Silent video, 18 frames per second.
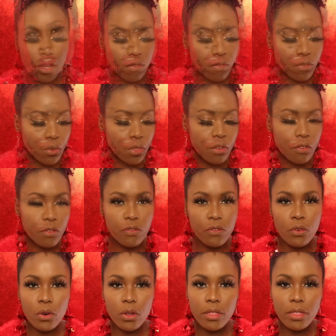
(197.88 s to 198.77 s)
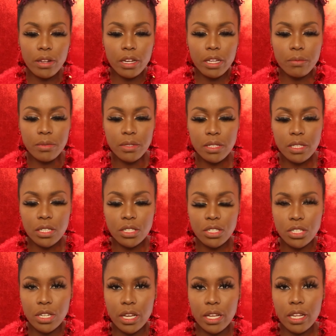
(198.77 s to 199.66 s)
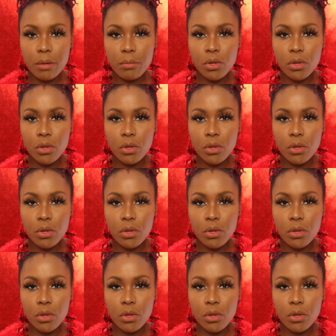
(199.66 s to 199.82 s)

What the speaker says: For the fourth lipstick shade,